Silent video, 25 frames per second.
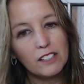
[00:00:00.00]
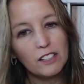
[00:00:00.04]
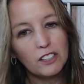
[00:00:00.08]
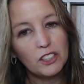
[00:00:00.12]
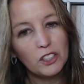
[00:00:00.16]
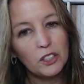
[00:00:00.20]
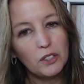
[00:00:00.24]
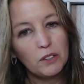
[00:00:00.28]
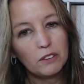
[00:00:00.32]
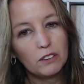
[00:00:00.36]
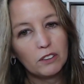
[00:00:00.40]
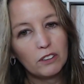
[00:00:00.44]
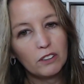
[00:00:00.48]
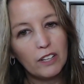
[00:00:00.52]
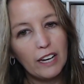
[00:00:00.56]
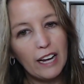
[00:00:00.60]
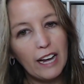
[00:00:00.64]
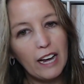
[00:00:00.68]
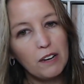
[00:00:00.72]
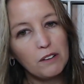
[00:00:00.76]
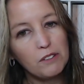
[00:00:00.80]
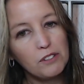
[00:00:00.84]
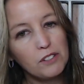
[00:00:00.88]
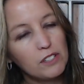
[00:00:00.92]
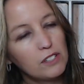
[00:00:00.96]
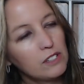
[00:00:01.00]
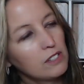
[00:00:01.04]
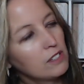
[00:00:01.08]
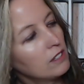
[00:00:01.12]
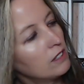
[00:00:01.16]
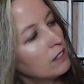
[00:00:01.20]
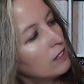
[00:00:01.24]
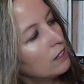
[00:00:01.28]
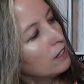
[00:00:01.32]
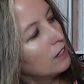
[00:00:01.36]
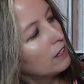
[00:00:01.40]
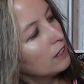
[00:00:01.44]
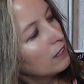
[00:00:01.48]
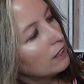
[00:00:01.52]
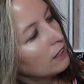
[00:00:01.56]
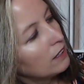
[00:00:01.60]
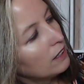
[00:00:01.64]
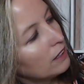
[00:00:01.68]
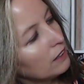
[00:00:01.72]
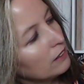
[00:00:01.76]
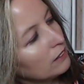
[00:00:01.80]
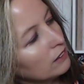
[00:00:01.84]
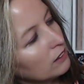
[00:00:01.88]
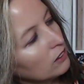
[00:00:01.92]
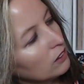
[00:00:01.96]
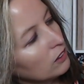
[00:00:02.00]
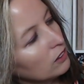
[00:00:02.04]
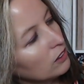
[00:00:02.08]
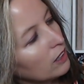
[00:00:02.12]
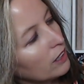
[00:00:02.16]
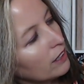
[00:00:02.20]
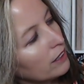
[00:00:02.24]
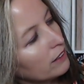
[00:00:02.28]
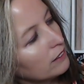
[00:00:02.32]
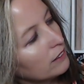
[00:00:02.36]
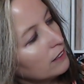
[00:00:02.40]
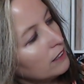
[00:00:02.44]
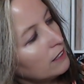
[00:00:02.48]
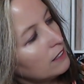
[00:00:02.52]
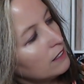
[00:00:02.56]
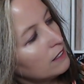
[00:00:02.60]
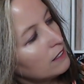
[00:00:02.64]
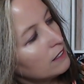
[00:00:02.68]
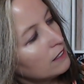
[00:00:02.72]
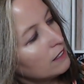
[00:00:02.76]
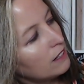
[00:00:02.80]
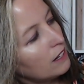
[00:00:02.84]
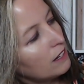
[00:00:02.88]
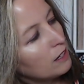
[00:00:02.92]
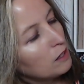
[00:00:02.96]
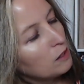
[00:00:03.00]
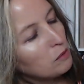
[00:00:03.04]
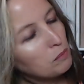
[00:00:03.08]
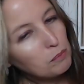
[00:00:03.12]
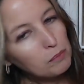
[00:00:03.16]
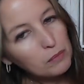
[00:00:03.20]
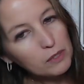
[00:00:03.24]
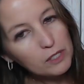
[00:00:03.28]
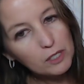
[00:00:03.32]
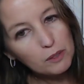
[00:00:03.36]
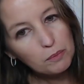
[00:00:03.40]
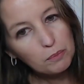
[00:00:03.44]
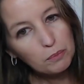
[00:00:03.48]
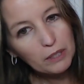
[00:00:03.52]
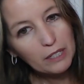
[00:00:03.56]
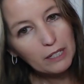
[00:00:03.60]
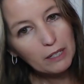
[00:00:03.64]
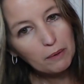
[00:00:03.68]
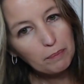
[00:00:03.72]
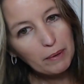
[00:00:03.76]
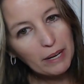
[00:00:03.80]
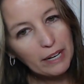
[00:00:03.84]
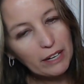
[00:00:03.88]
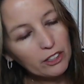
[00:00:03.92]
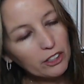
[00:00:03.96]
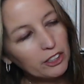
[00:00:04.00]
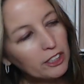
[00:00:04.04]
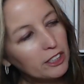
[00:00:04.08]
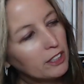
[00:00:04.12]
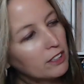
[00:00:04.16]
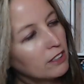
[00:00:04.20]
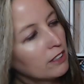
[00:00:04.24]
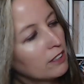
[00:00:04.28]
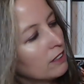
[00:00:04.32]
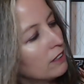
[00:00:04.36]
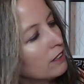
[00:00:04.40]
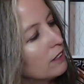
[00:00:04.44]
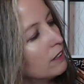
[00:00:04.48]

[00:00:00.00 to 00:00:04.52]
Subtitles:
a cute little house, a little garland spring banner,